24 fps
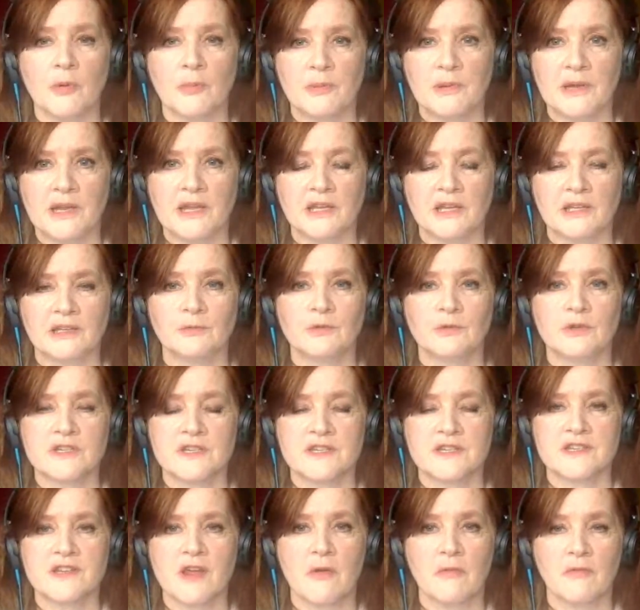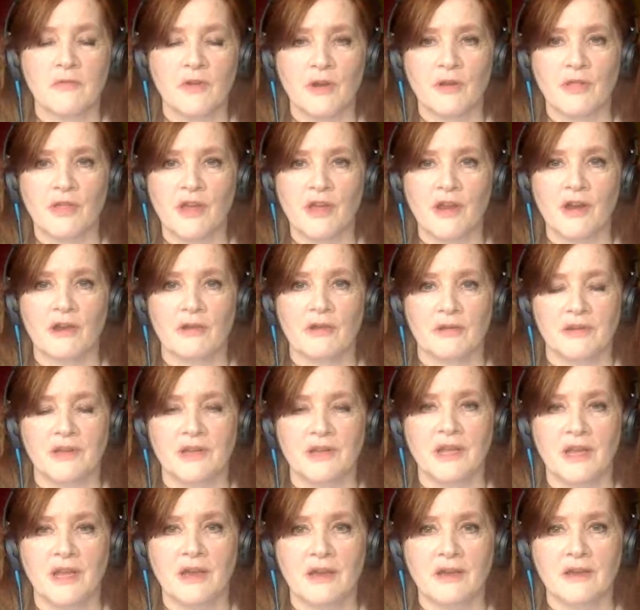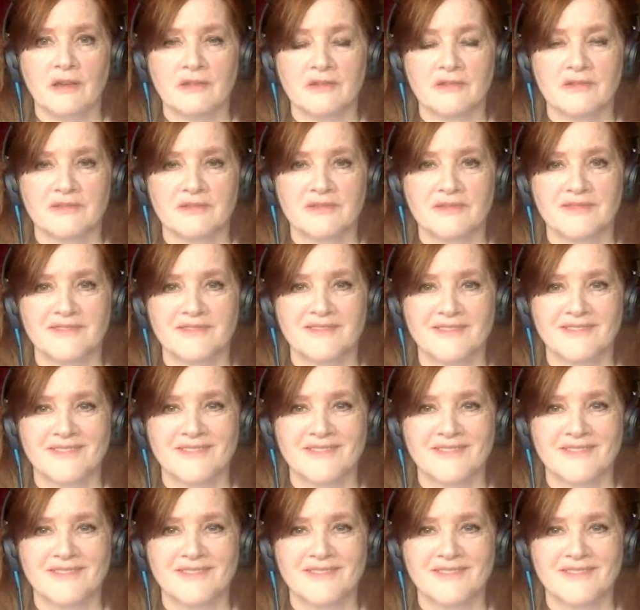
Probably it was somewhere there, yeah.